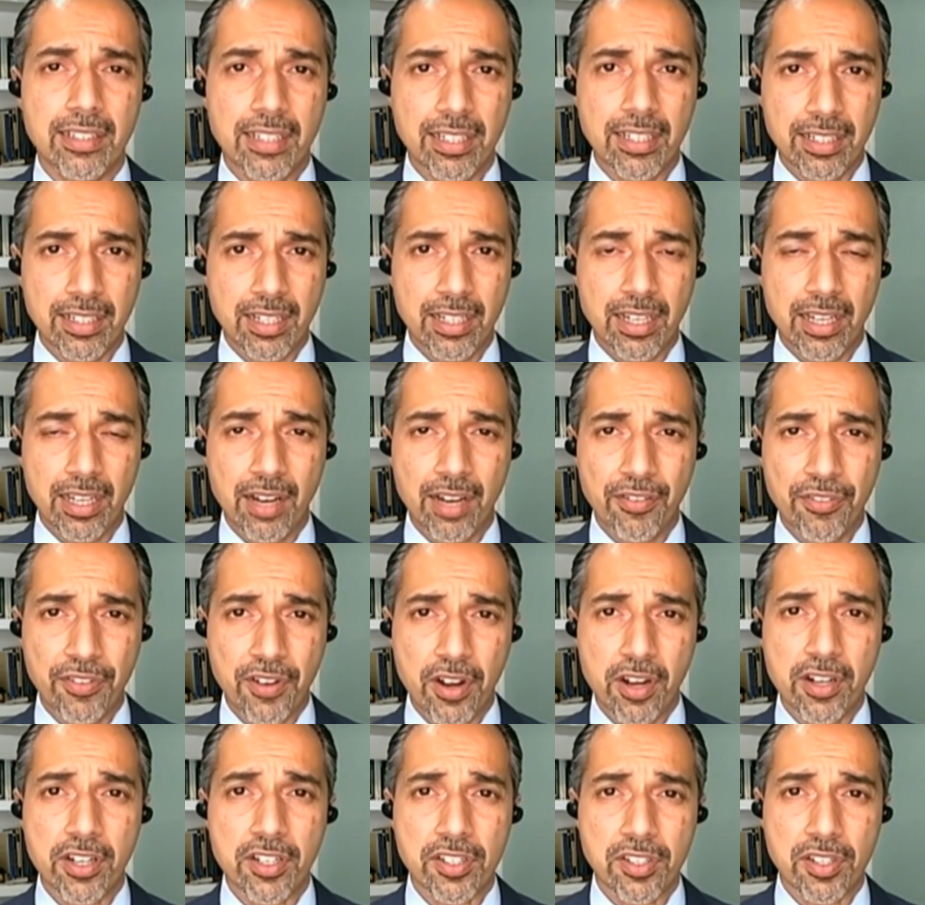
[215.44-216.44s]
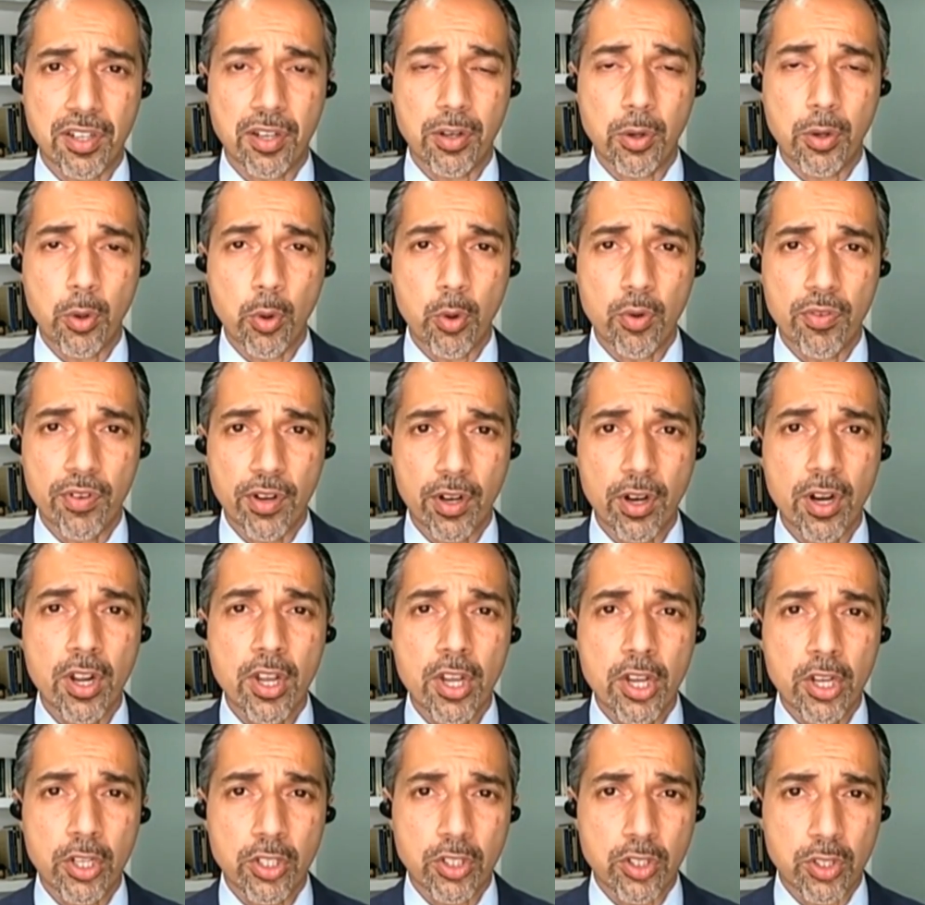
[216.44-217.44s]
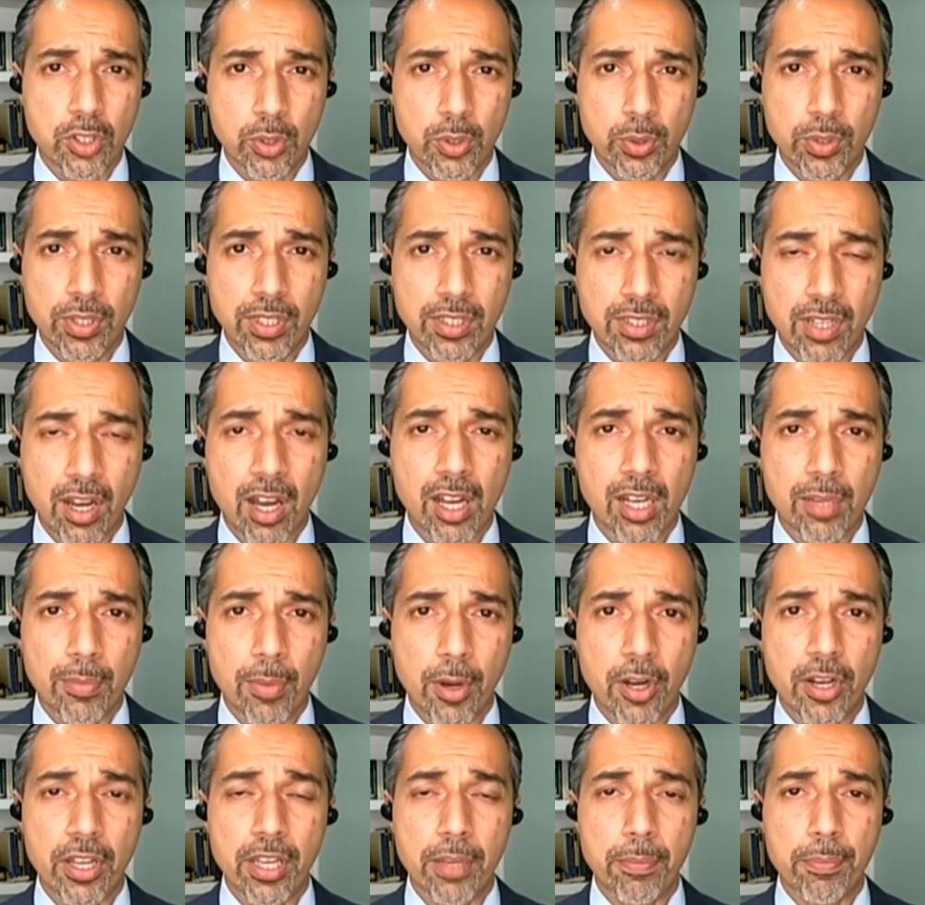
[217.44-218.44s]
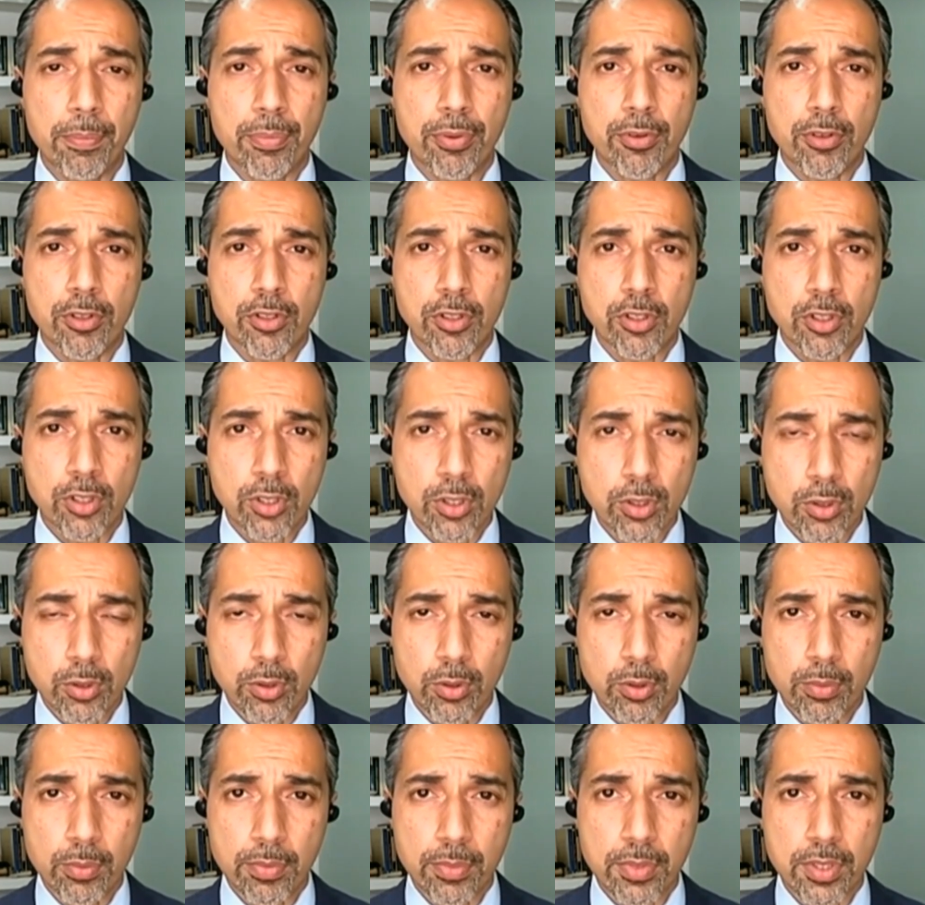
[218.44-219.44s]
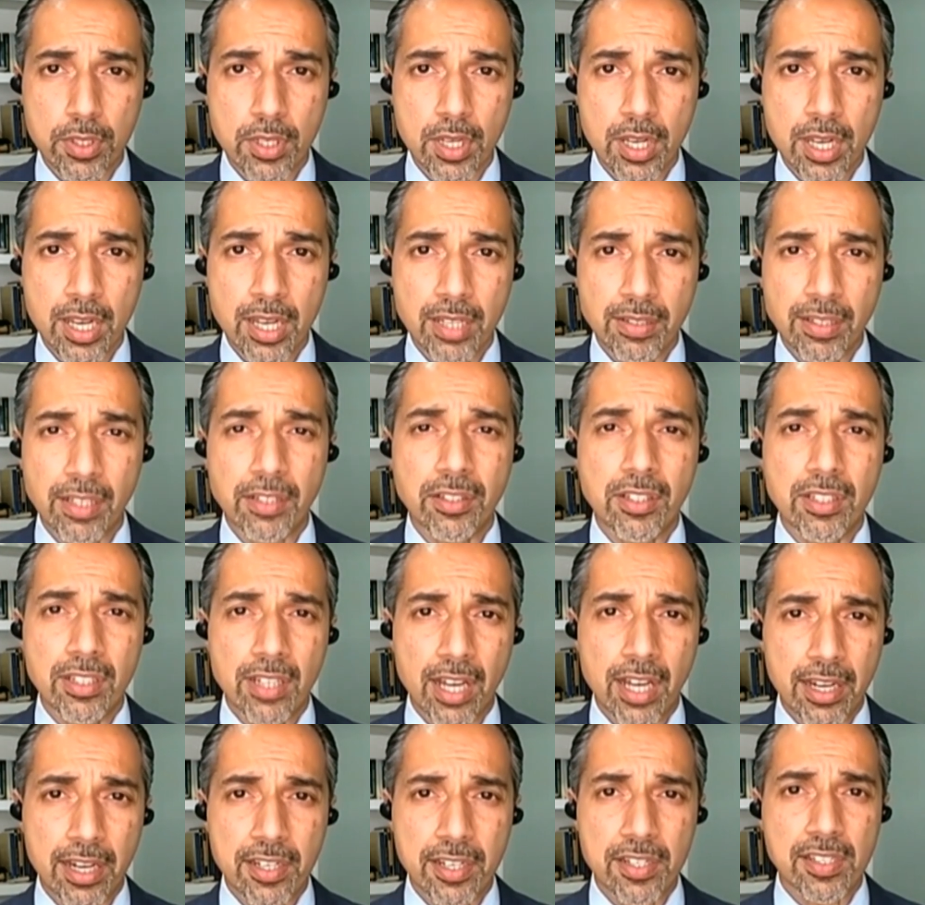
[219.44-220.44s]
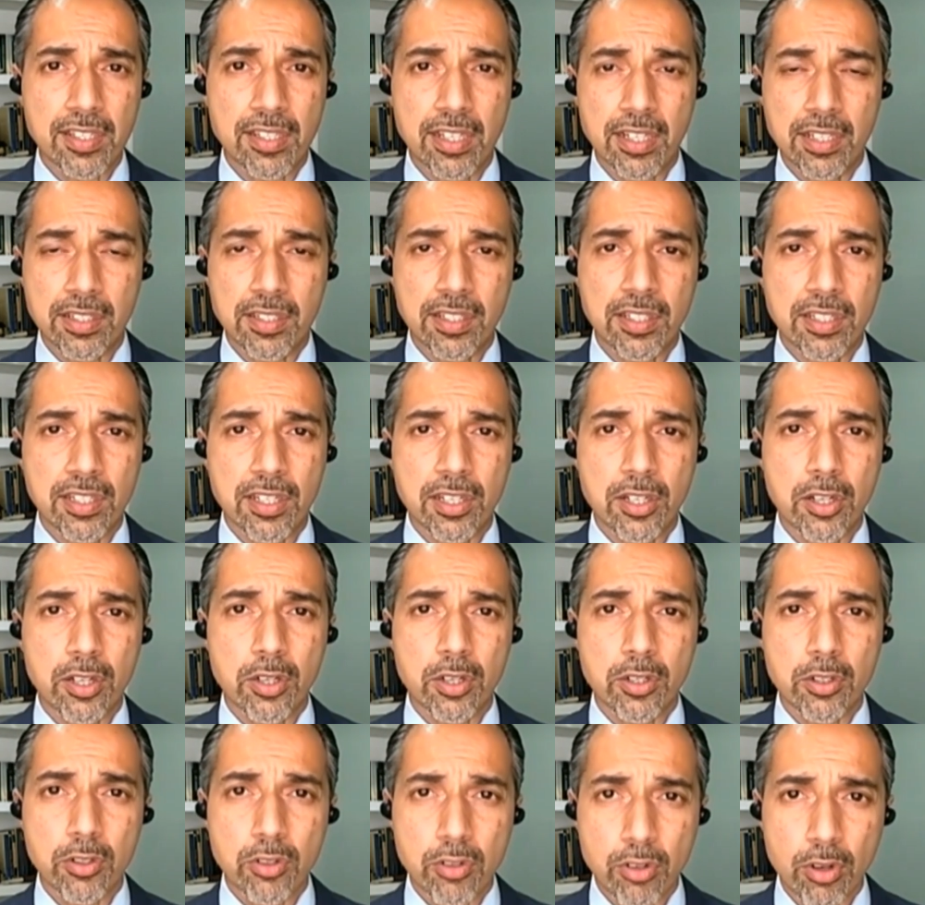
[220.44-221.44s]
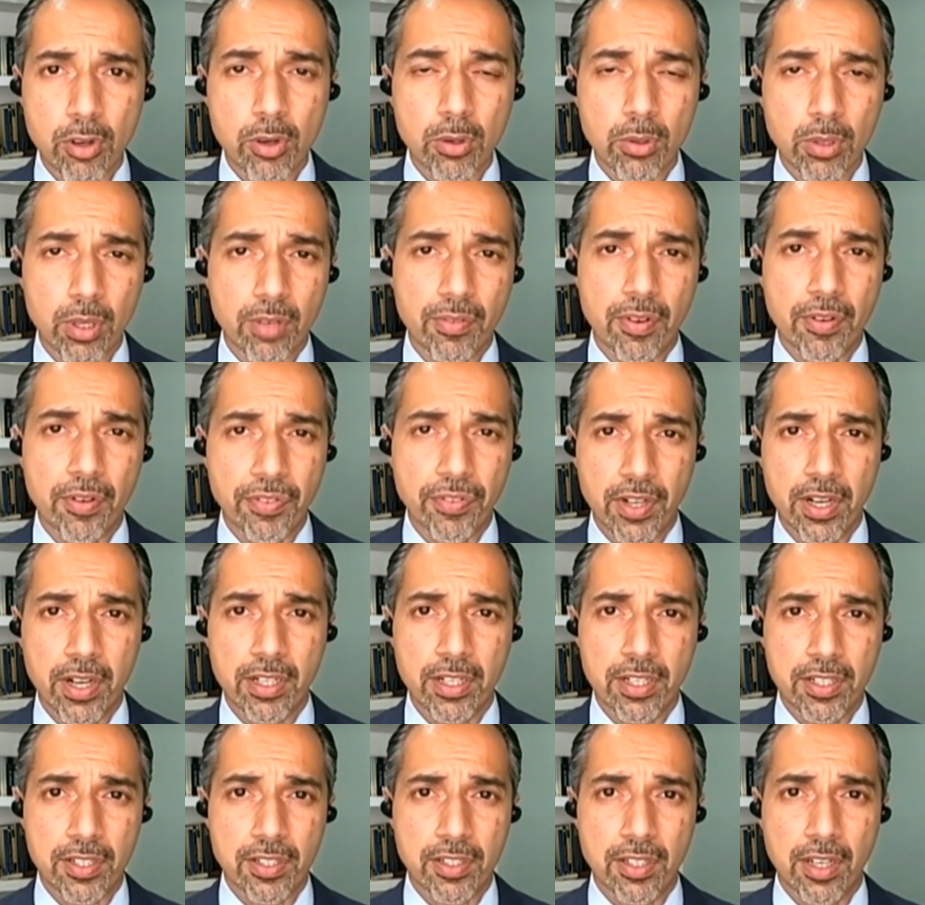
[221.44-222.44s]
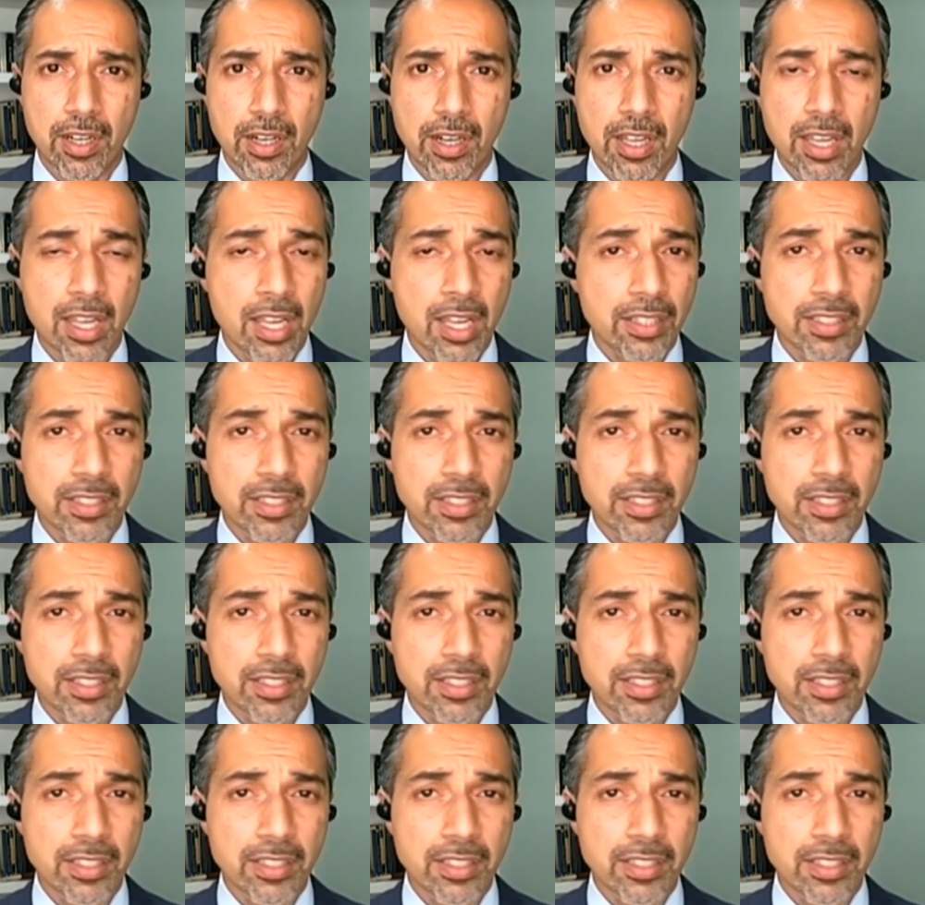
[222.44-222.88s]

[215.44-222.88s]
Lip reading: Afghanistan over to the Taliban presumes that the United States is in control of Afghanistan.